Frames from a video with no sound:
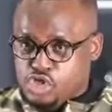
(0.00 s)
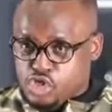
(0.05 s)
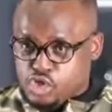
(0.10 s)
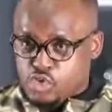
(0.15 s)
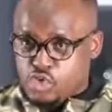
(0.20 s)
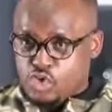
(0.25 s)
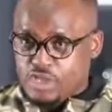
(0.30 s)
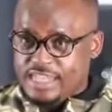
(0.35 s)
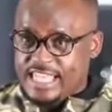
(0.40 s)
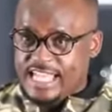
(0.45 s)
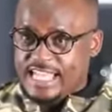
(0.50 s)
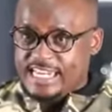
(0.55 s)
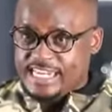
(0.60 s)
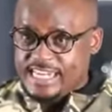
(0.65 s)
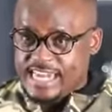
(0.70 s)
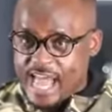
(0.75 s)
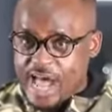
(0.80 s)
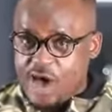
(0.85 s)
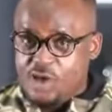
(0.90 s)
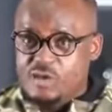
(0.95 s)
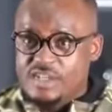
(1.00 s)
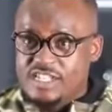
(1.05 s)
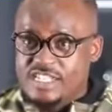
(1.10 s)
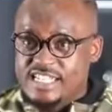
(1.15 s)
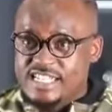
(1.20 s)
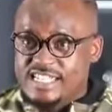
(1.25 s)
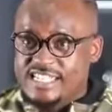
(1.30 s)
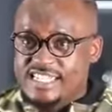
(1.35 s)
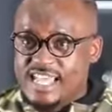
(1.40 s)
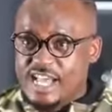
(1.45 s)
through the
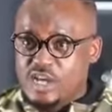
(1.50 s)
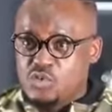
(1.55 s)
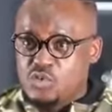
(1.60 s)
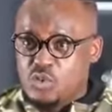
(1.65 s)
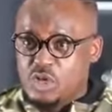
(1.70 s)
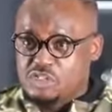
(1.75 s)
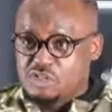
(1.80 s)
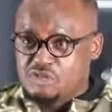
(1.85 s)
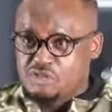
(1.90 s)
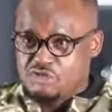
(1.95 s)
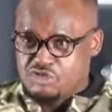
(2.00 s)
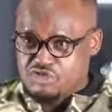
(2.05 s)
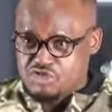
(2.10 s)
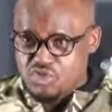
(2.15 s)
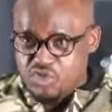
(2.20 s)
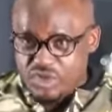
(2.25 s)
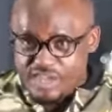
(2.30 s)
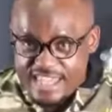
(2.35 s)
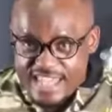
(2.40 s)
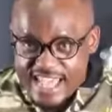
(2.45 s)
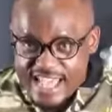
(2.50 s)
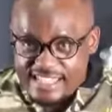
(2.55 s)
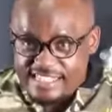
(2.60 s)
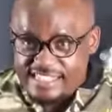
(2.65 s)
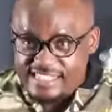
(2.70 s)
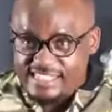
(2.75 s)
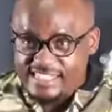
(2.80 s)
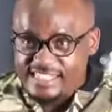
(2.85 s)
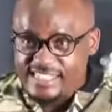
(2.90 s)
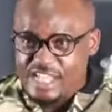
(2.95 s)
crowd that was
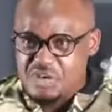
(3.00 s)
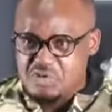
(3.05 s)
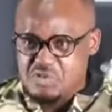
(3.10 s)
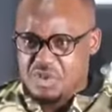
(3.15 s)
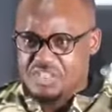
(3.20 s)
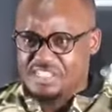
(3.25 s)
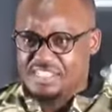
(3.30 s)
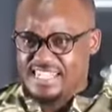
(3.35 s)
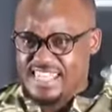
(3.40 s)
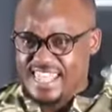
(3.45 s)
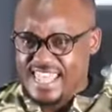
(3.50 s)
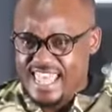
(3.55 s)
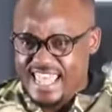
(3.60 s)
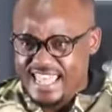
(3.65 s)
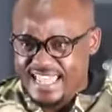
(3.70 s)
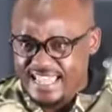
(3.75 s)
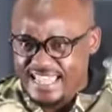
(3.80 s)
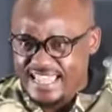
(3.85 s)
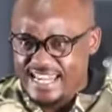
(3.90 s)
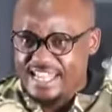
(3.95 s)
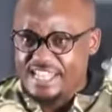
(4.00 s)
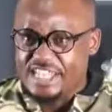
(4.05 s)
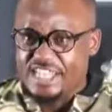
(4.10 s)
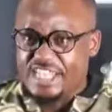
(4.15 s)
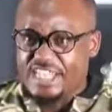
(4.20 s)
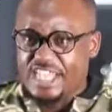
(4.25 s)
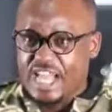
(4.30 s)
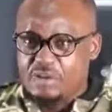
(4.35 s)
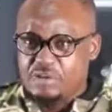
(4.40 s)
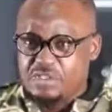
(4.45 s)
furious, that was angry,
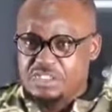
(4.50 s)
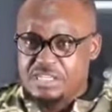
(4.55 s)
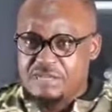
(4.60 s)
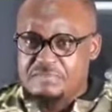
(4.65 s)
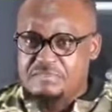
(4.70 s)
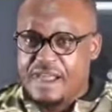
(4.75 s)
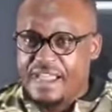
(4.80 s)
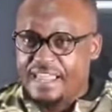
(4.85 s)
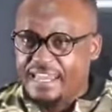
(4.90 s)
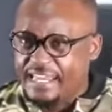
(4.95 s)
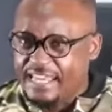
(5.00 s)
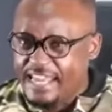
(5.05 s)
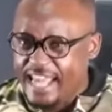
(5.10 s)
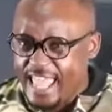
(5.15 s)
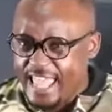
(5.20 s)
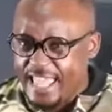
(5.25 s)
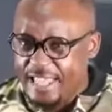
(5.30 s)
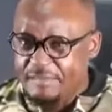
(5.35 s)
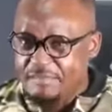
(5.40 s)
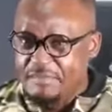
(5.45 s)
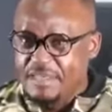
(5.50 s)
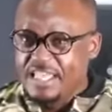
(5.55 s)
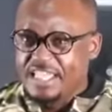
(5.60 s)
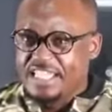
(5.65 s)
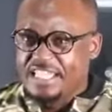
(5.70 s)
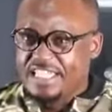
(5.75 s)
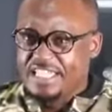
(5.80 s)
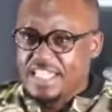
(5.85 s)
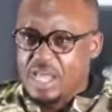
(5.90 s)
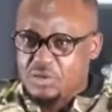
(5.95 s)
shouting my name,
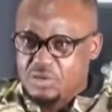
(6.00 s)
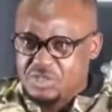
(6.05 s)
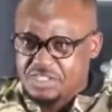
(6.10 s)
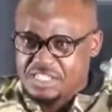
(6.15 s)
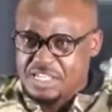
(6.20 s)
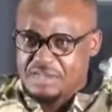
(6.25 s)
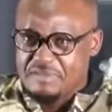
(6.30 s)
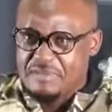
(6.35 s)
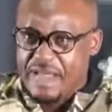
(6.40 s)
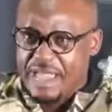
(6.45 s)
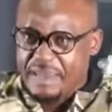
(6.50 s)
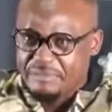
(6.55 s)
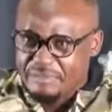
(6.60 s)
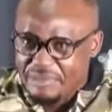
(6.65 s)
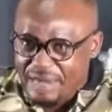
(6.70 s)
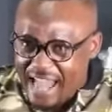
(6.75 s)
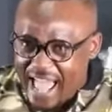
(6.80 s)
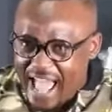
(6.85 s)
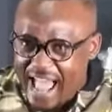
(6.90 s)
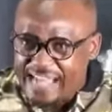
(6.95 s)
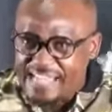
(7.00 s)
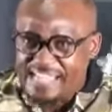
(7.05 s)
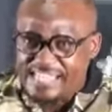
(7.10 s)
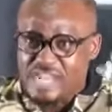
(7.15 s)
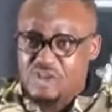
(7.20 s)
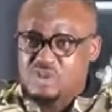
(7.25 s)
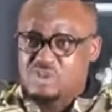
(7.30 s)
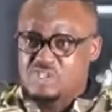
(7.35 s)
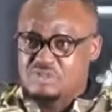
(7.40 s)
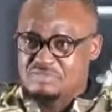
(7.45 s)
shouting my blood,
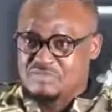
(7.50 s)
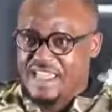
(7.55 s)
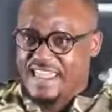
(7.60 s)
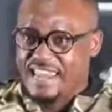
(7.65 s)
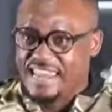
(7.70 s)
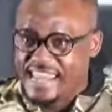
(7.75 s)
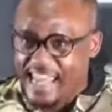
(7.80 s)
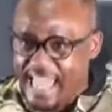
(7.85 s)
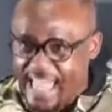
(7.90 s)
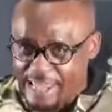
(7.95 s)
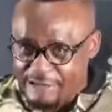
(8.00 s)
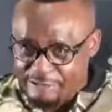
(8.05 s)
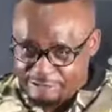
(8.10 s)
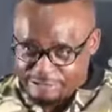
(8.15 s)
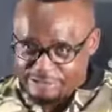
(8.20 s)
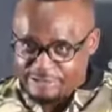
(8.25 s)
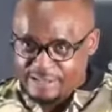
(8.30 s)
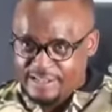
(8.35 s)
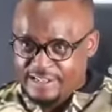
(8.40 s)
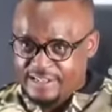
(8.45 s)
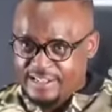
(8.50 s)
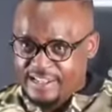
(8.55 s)
shouting my life.